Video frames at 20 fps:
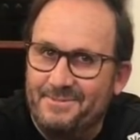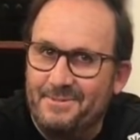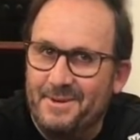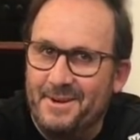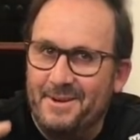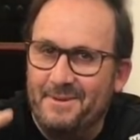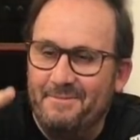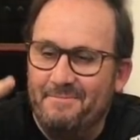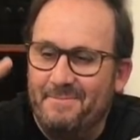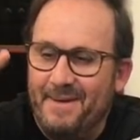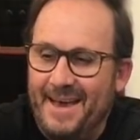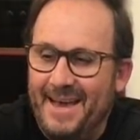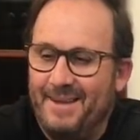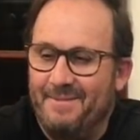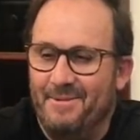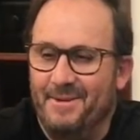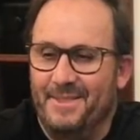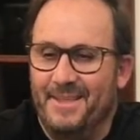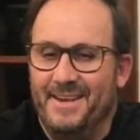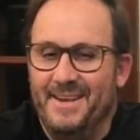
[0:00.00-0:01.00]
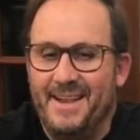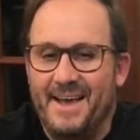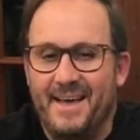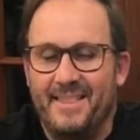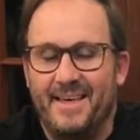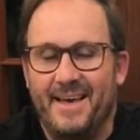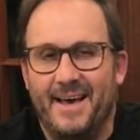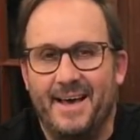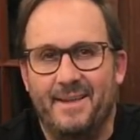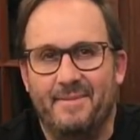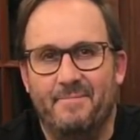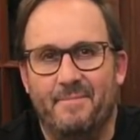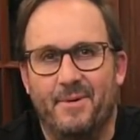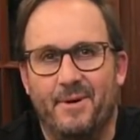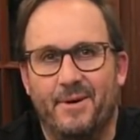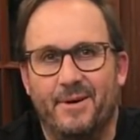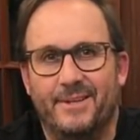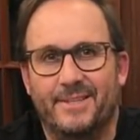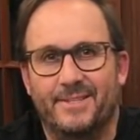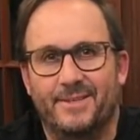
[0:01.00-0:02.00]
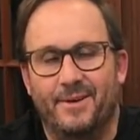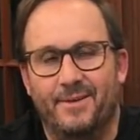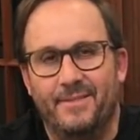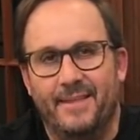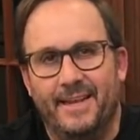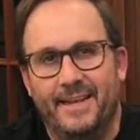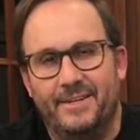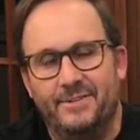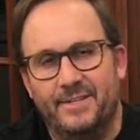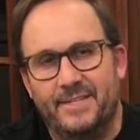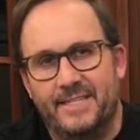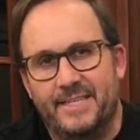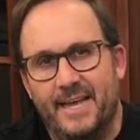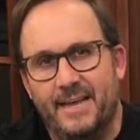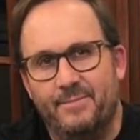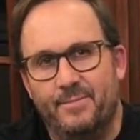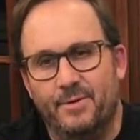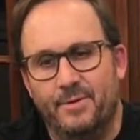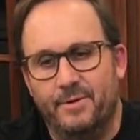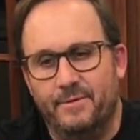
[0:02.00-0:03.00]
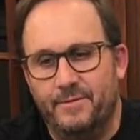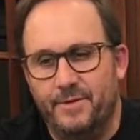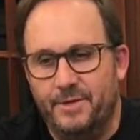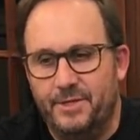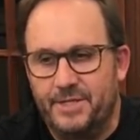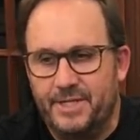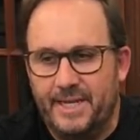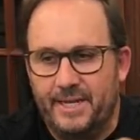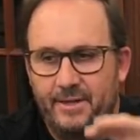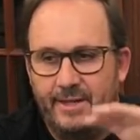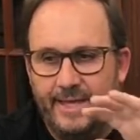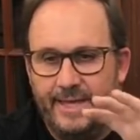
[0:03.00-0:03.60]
We're back with another Unbox on the Electric Skateboard Review channel.